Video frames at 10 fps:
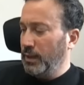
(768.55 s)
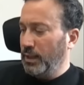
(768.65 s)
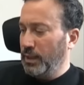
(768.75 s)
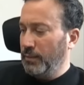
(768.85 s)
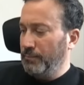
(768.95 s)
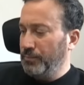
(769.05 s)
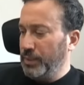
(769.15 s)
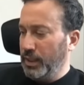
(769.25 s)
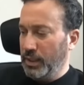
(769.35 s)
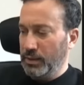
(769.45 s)

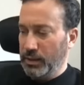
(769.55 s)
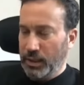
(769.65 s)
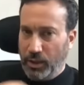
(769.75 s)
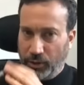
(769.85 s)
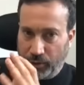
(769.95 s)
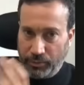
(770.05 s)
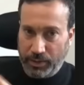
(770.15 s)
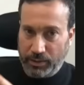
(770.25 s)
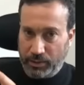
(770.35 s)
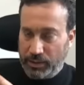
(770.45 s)
um, and the
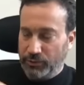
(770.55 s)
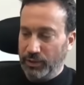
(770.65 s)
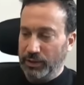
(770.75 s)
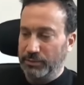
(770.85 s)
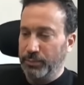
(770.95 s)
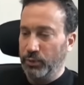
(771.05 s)
argument that Israel has